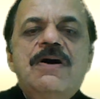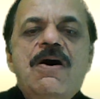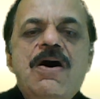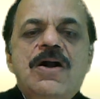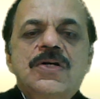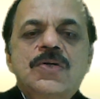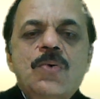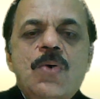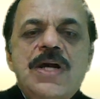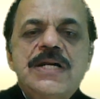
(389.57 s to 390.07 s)

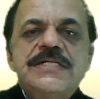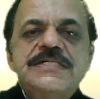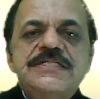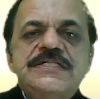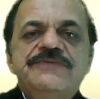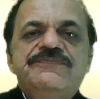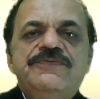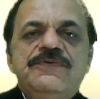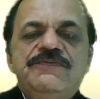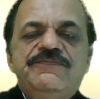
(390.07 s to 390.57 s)
on quality
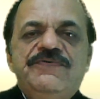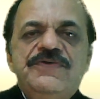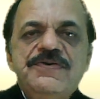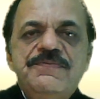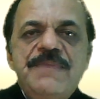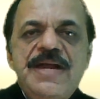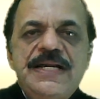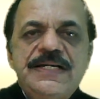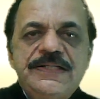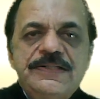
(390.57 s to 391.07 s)

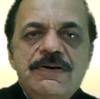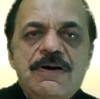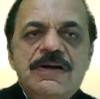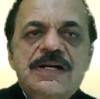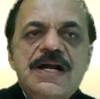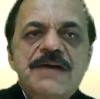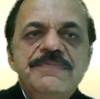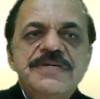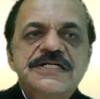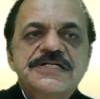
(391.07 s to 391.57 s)
fulfillment or
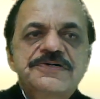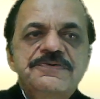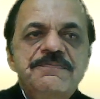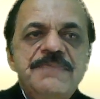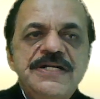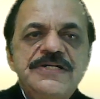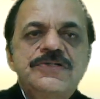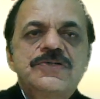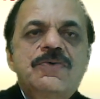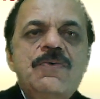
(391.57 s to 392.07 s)

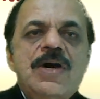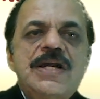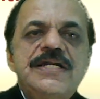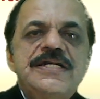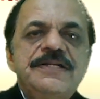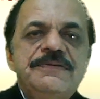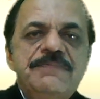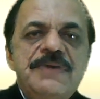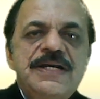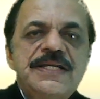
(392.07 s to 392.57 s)
commitment to
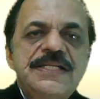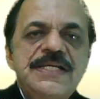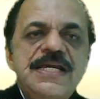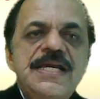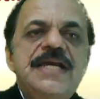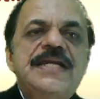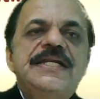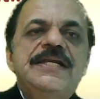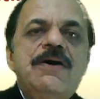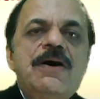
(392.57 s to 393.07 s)
quality by
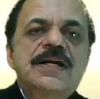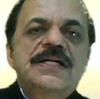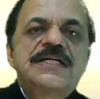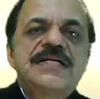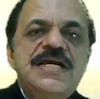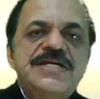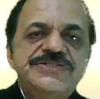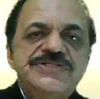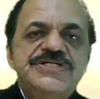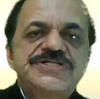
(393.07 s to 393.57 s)
any
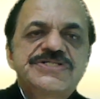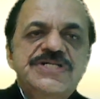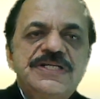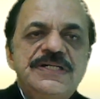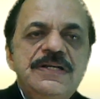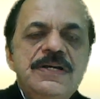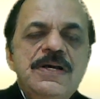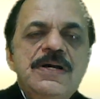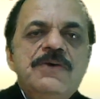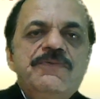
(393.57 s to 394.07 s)

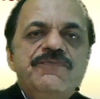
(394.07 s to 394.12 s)
organization